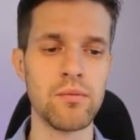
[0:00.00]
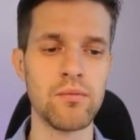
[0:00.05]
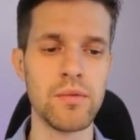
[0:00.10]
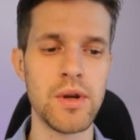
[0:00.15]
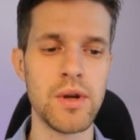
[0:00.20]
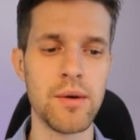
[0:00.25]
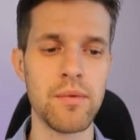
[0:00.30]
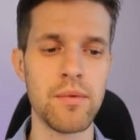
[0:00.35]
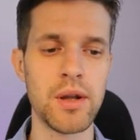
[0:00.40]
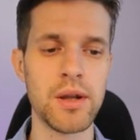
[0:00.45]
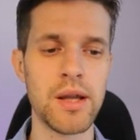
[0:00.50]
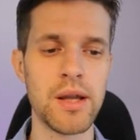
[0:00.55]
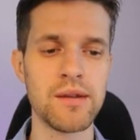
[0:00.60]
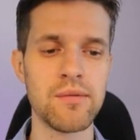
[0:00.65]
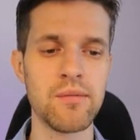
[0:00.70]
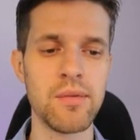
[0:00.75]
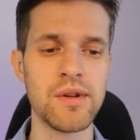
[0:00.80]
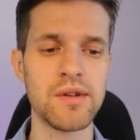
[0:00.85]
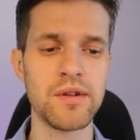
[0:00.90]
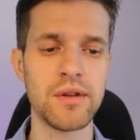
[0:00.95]
And that's
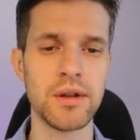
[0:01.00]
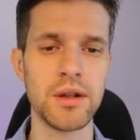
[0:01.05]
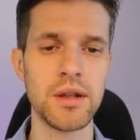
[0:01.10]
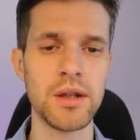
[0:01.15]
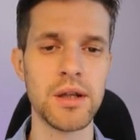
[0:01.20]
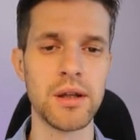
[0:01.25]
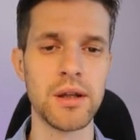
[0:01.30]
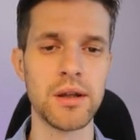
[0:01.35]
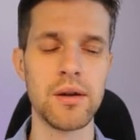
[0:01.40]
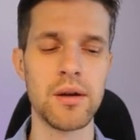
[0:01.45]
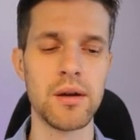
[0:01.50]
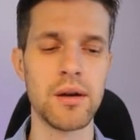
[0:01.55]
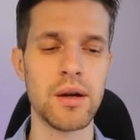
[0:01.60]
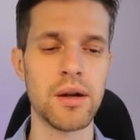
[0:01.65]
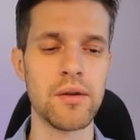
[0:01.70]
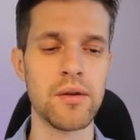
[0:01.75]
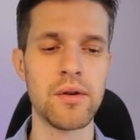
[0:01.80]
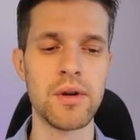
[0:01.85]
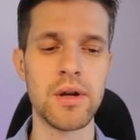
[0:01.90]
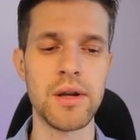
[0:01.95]
basically it.
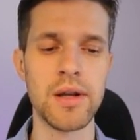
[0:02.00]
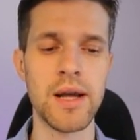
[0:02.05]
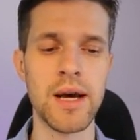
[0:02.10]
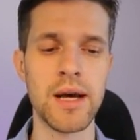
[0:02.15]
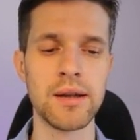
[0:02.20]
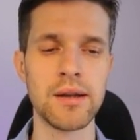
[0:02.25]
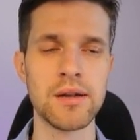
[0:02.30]
Other than that,